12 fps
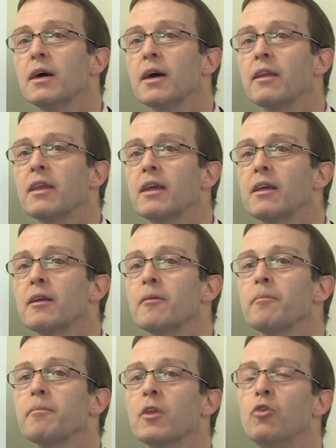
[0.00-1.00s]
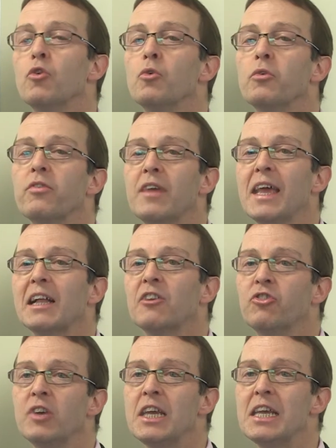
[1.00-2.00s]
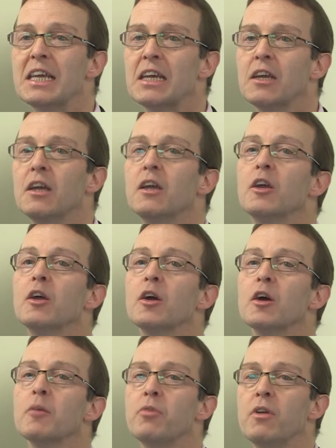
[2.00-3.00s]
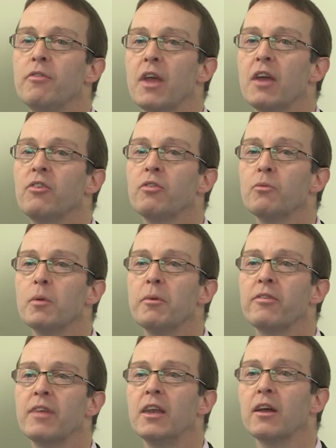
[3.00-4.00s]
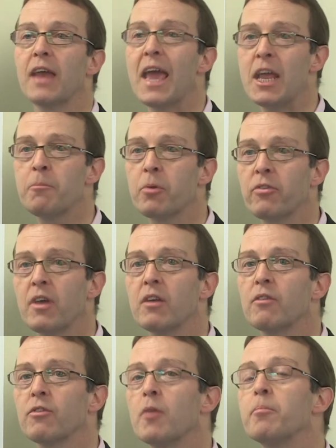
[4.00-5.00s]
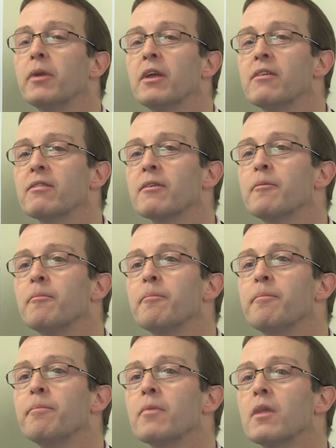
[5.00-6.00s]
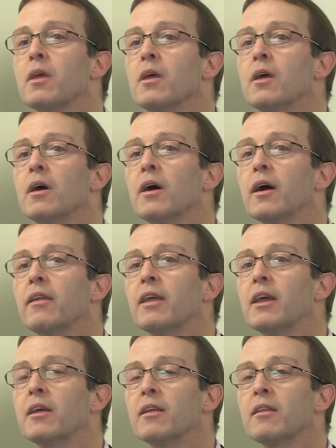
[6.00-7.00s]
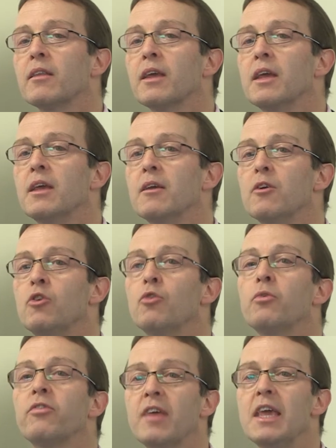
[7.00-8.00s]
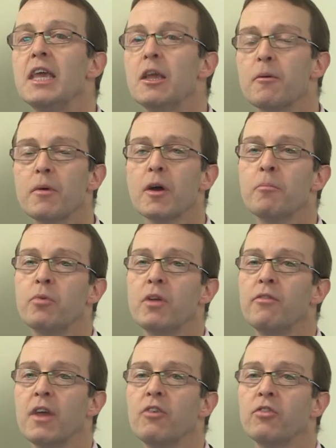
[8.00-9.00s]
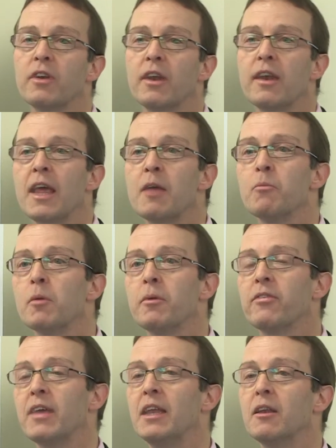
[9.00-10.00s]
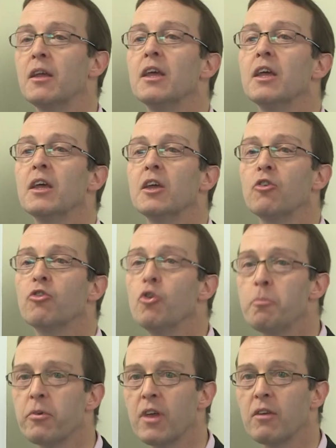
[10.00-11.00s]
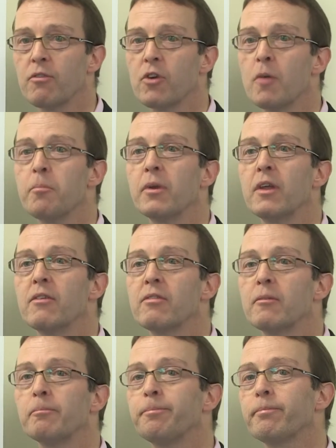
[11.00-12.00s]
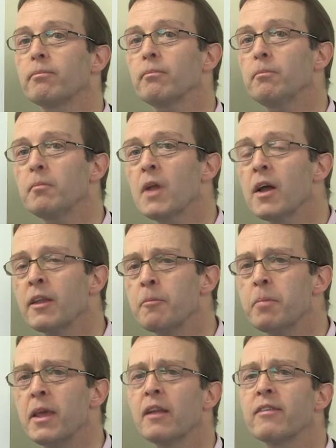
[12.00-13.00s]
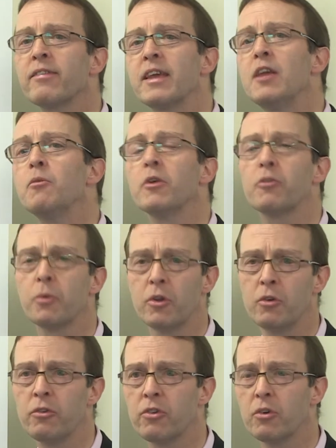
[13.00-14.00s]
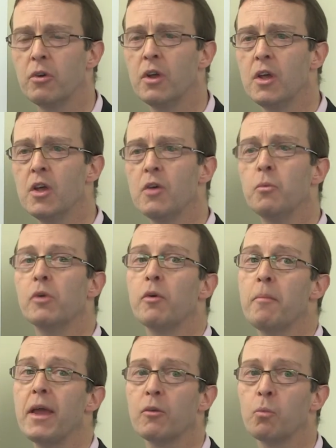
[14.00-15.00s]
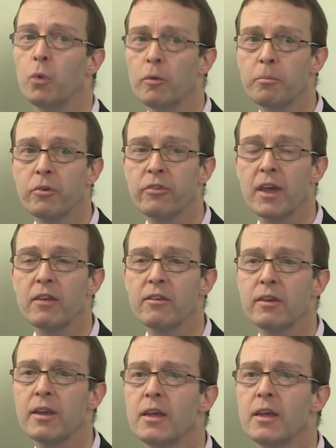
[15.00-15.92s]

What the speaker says: I think the new CLG abbreviation will be seen on 8% of companies. I think the UC abbreviation in the name will be seen in 2% of companies. I think PLC, which we're used to, will remain at 1%.